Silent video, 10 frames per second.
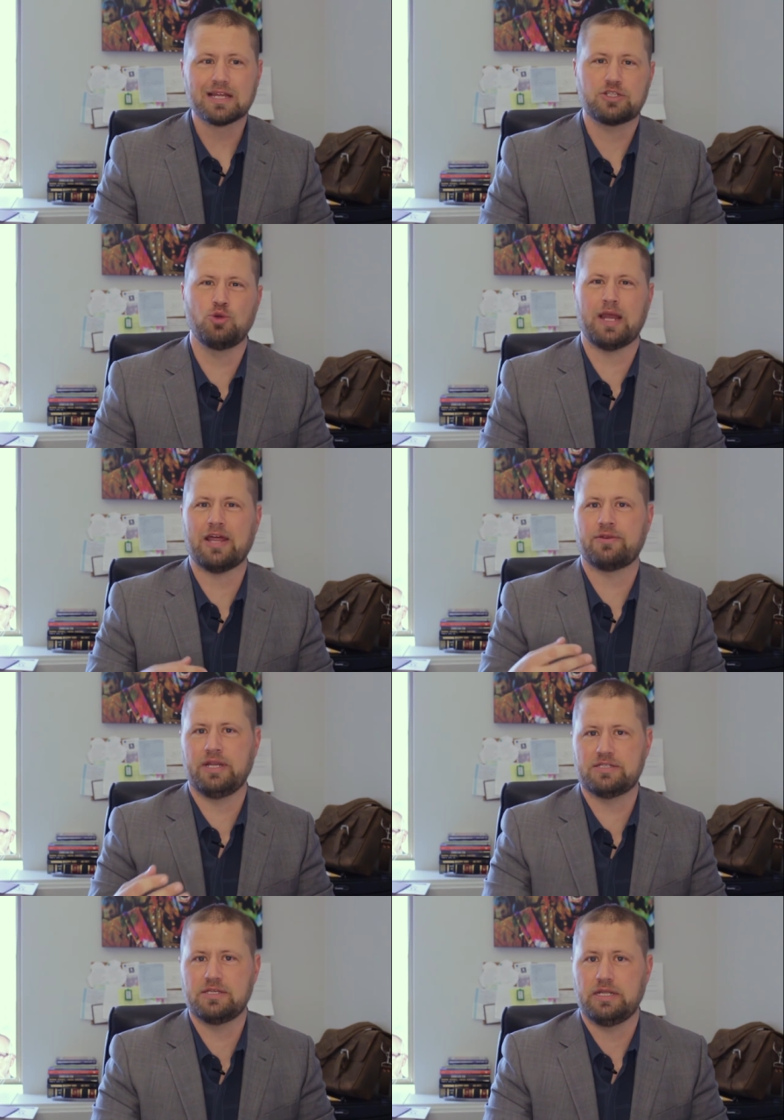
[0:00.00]
to
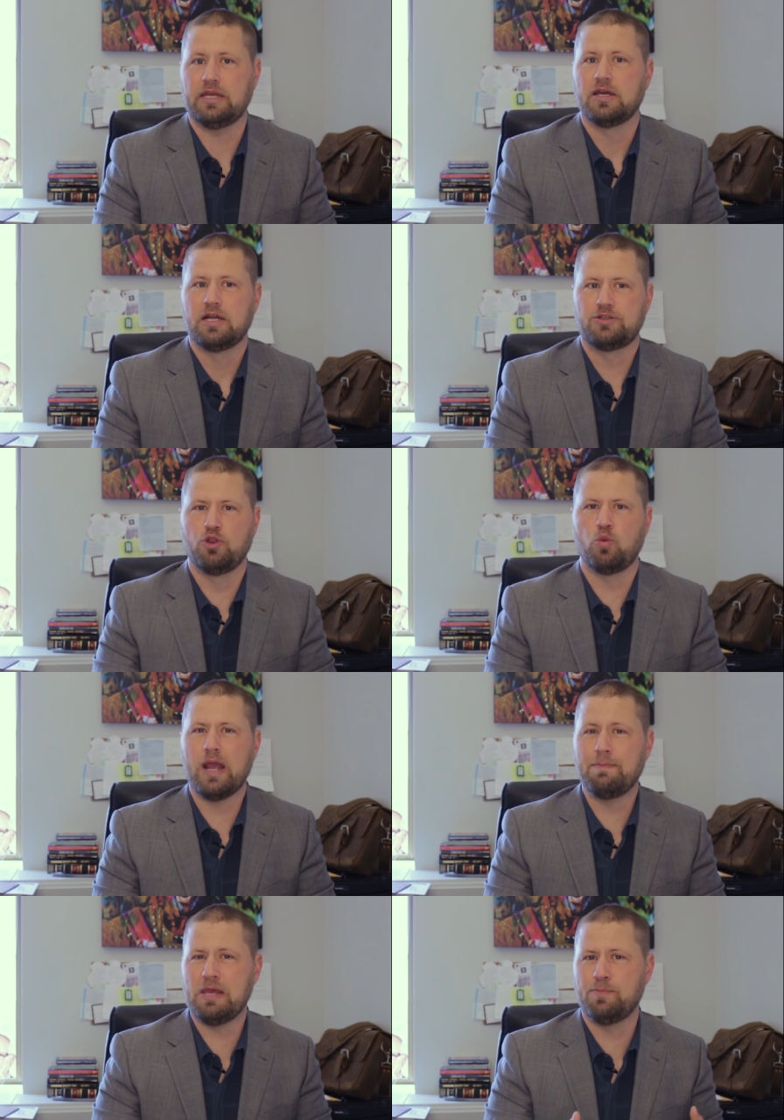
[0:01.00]
ethnicity, to the
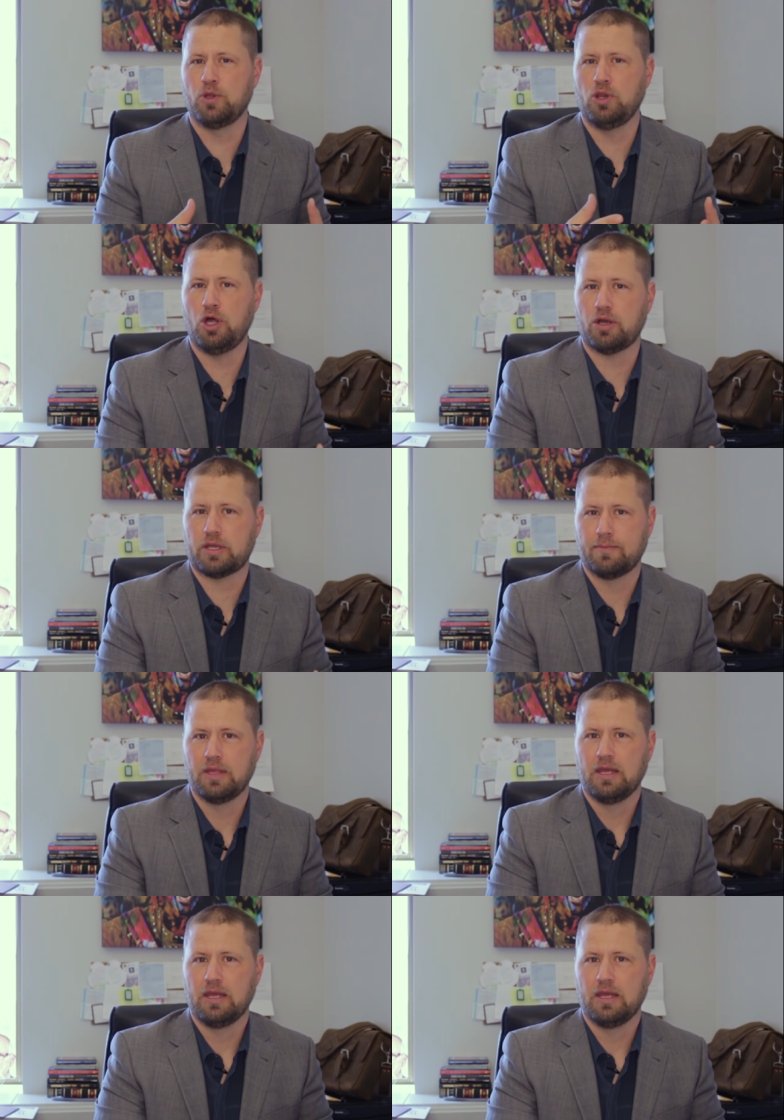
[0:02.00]
way people look.